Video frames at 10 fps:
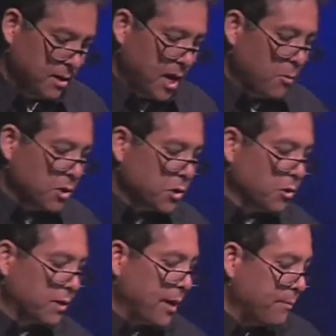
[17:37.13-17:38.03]
And we're
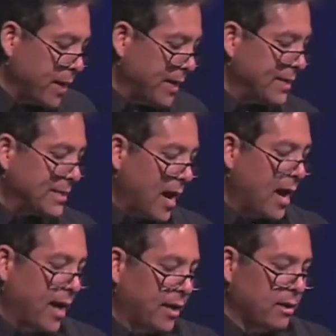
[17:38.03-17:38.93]
told that many
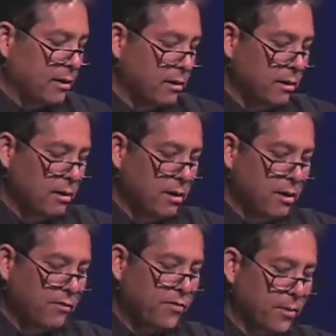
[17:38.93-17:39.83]
died
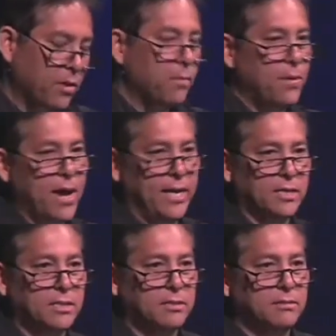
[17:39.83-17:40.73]
from their
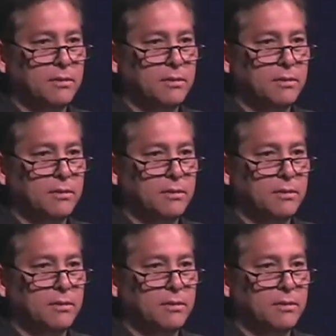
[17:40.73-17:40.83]
bites.